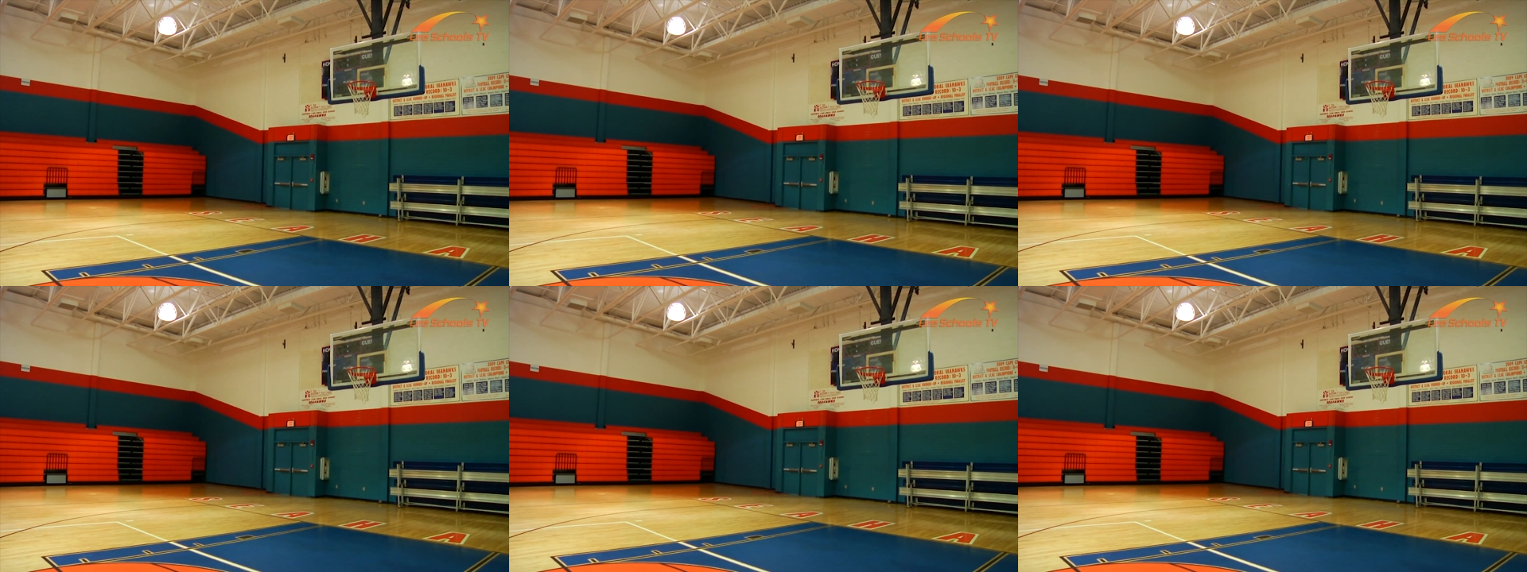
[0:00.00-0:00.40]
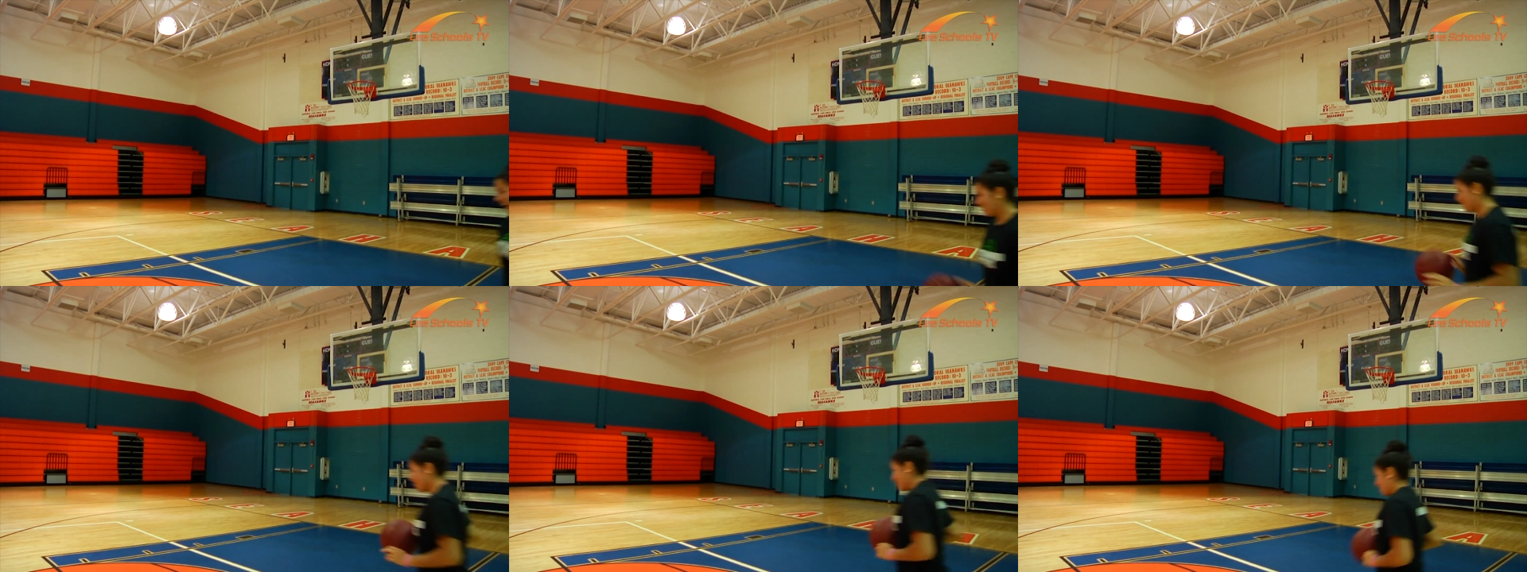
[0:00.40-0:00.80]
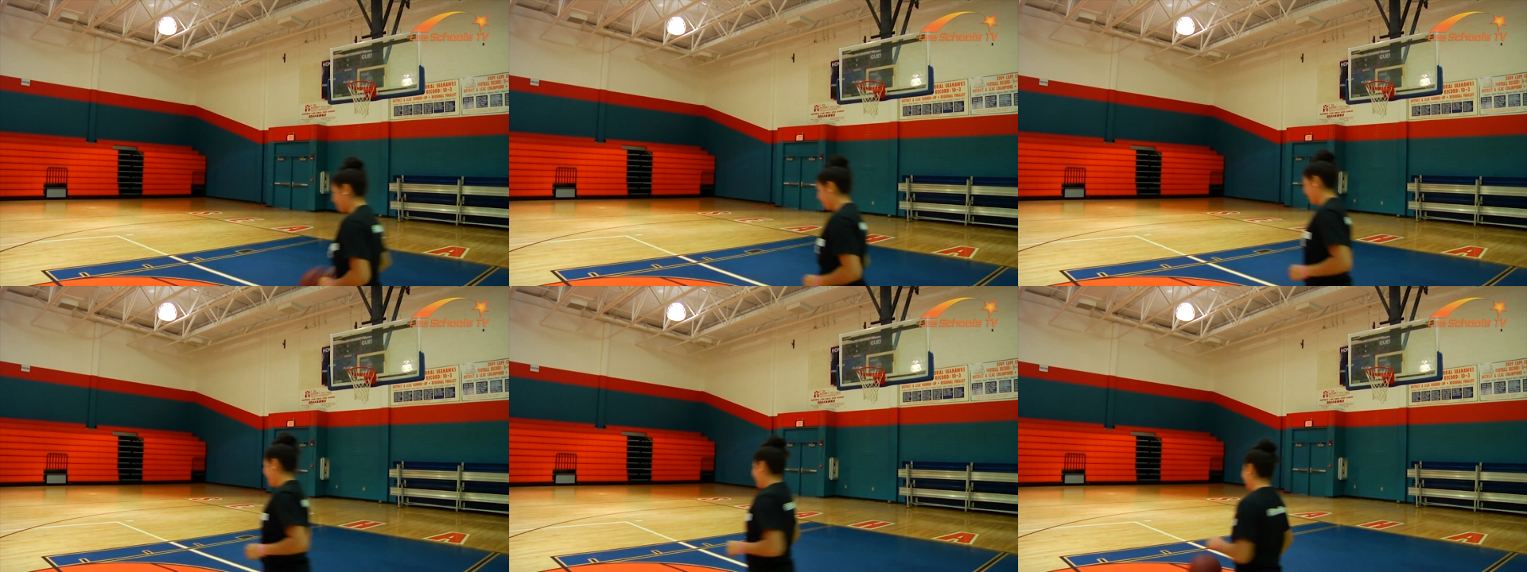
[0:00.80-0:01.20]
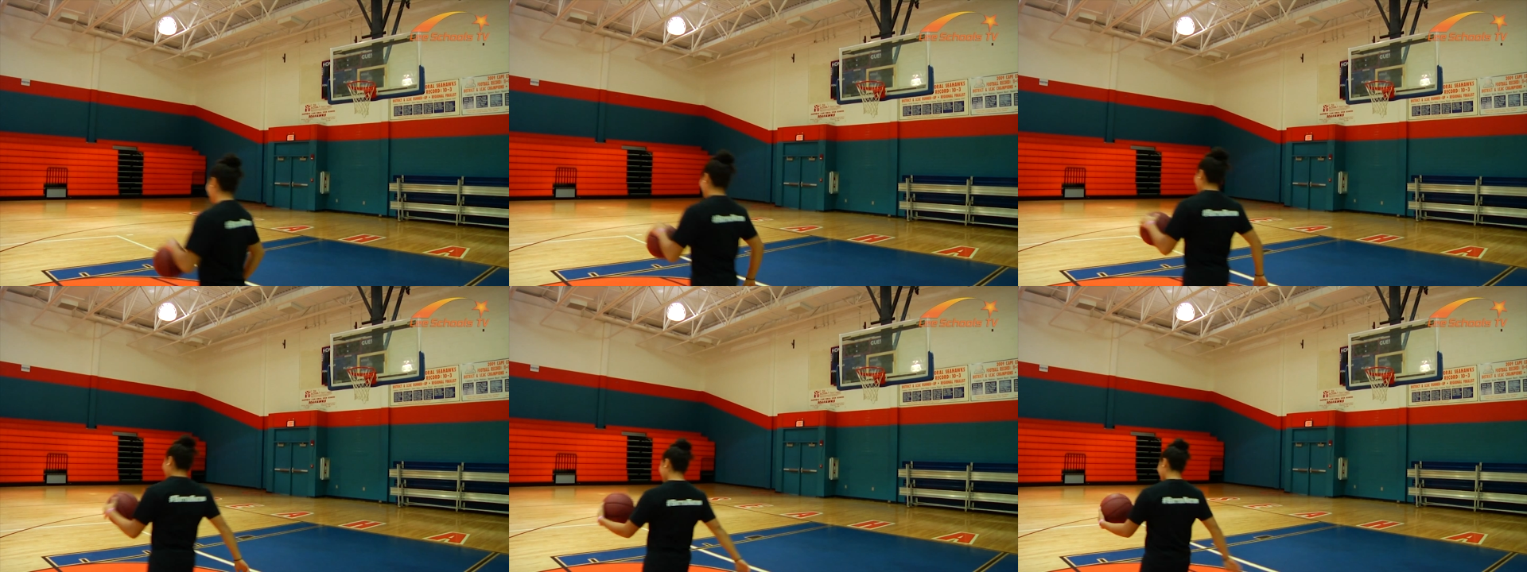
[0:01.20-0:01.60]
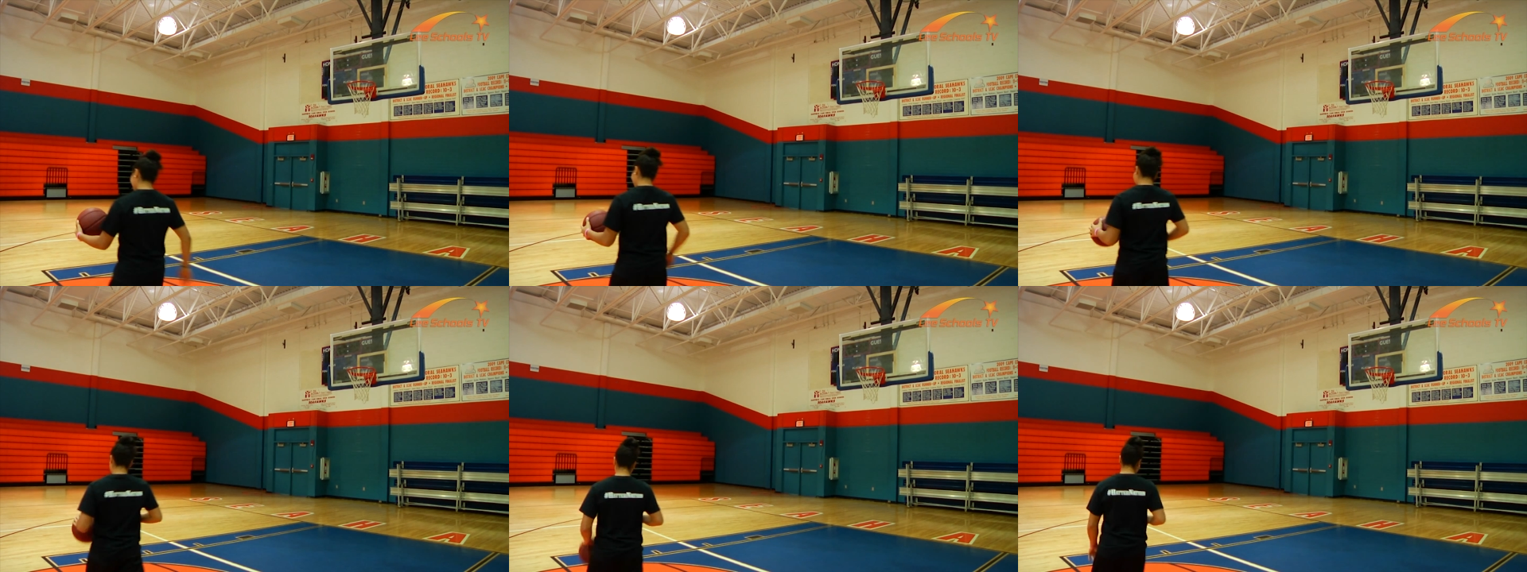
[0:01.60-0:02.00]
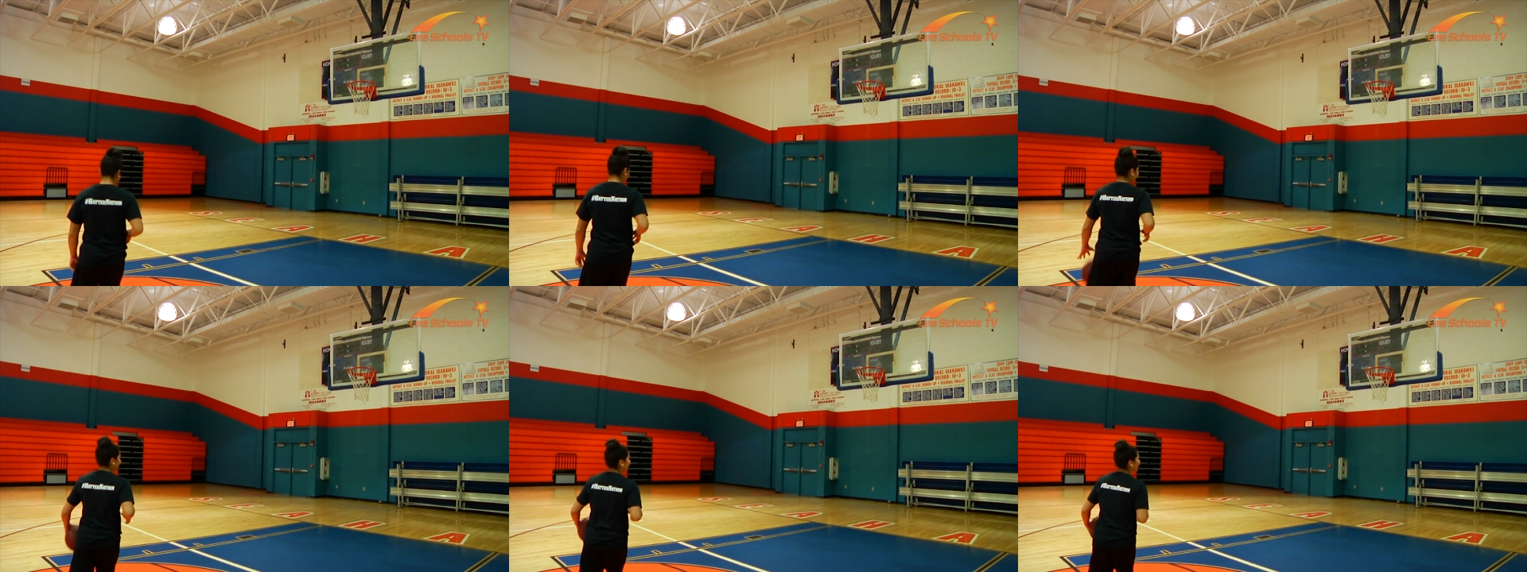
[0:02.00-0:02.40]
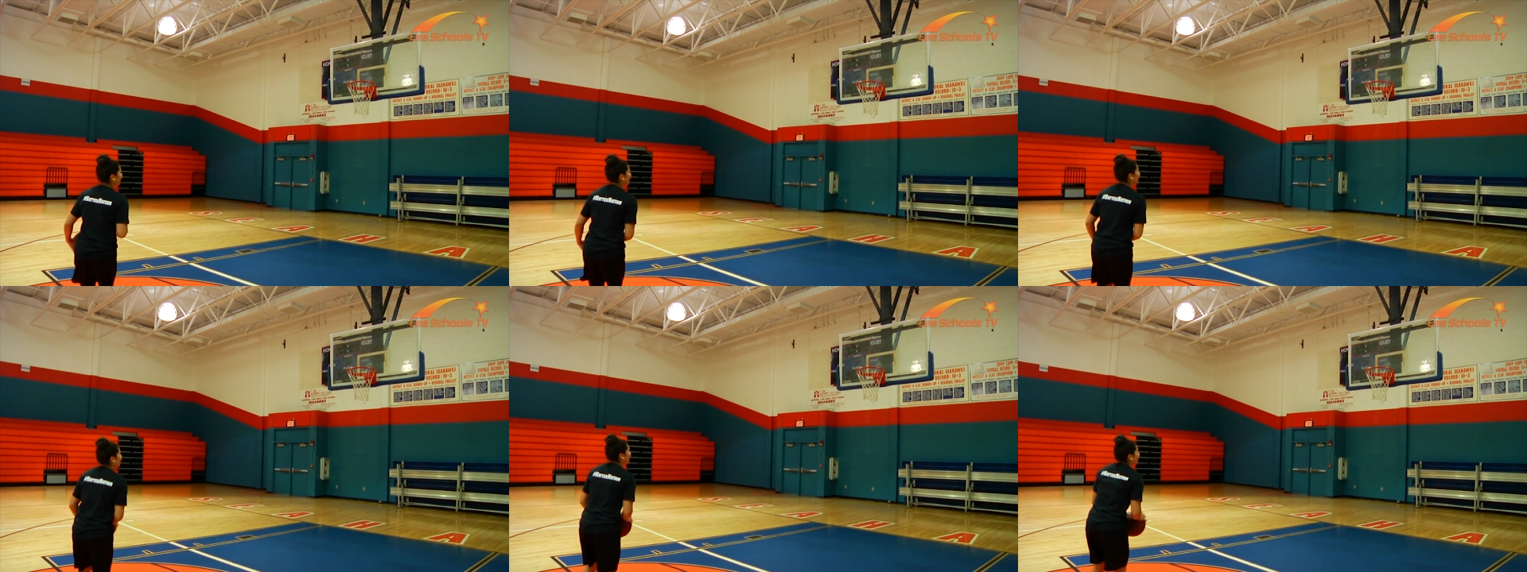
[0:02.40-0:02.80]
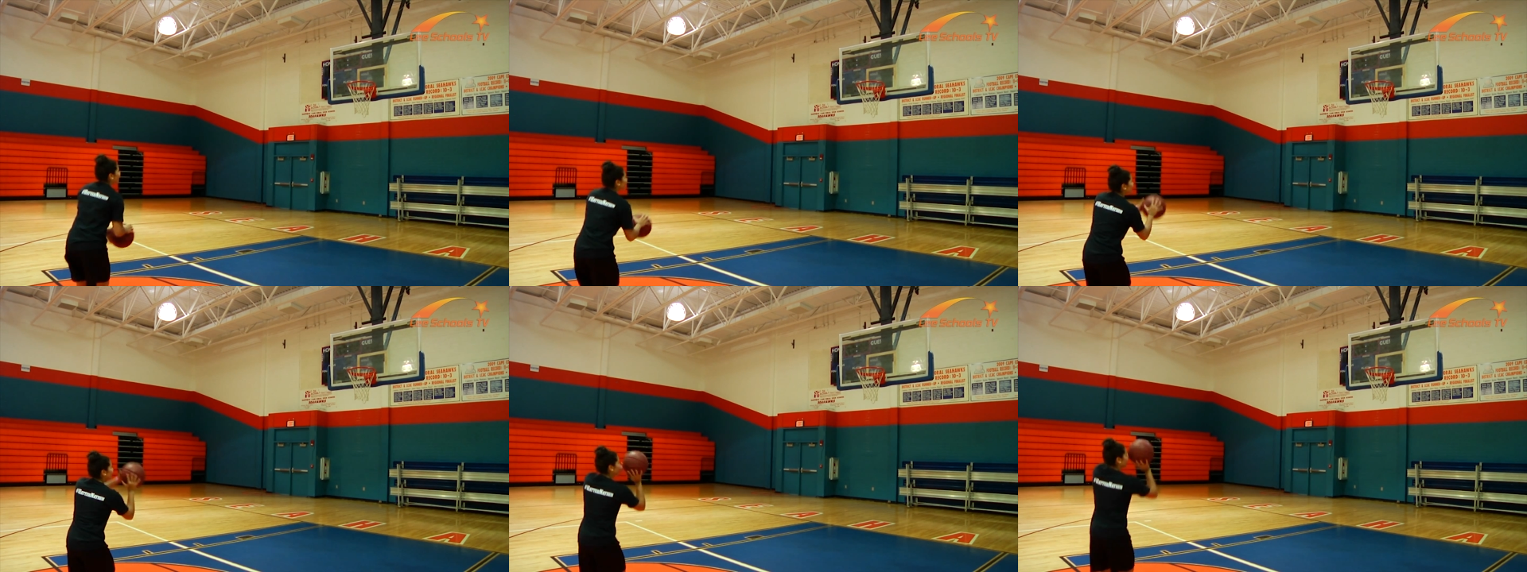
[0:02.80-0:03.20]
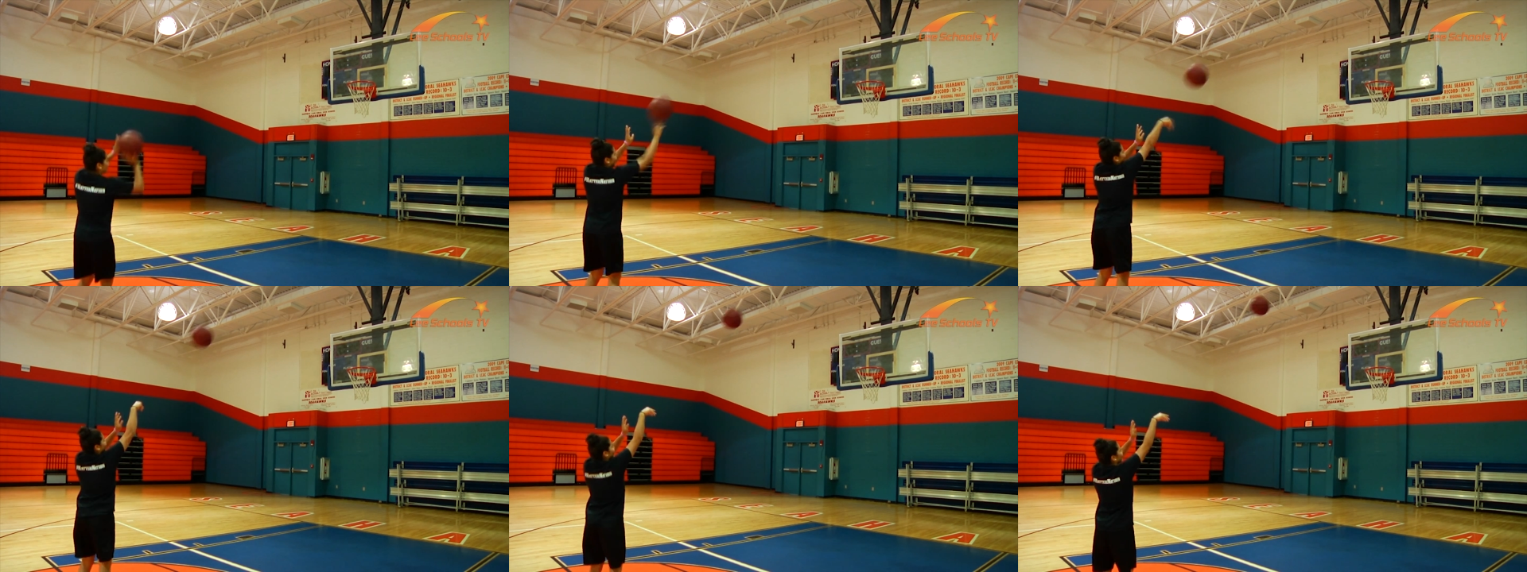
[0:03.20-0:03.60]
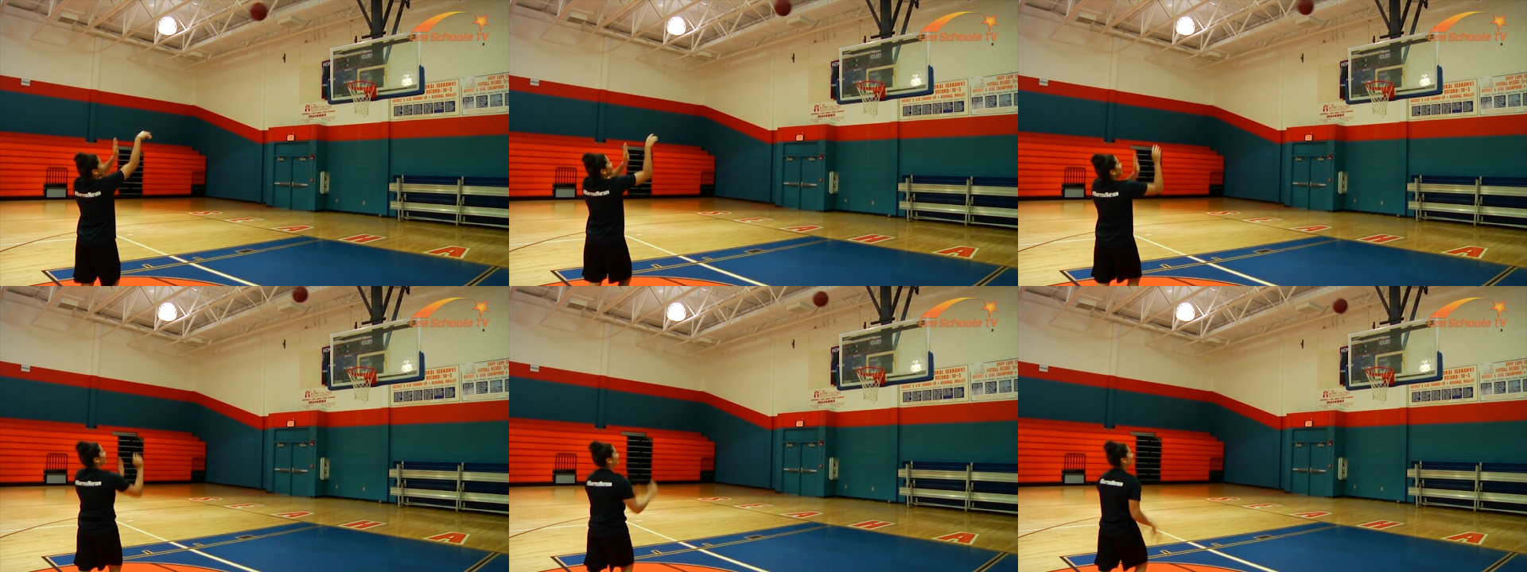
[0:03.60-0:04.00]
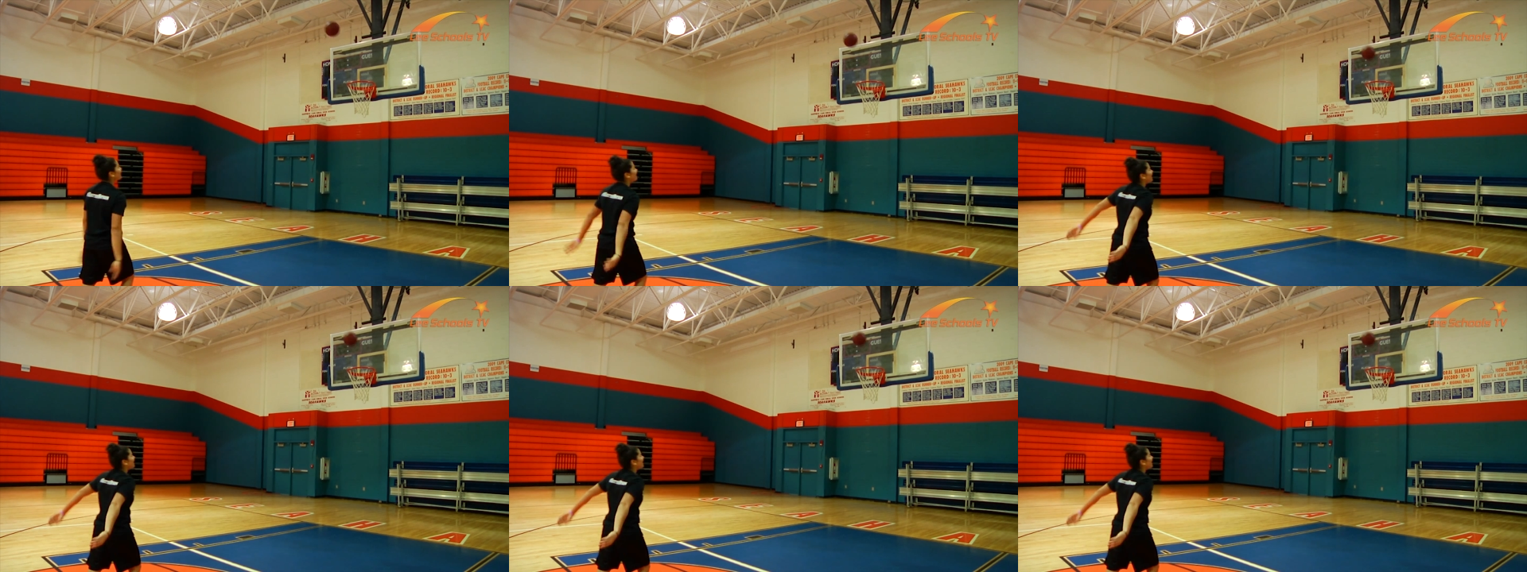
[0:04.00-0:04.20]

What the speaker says: No face is visible, so there are no lips to read.